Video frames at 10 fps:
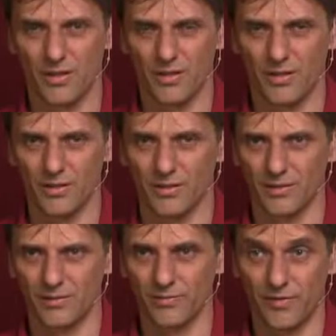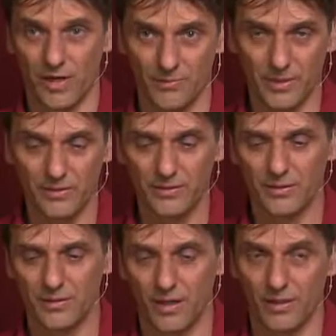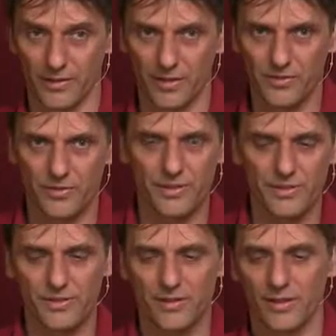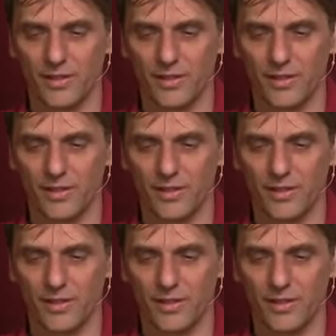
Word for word: uh, farmer, agriculturist,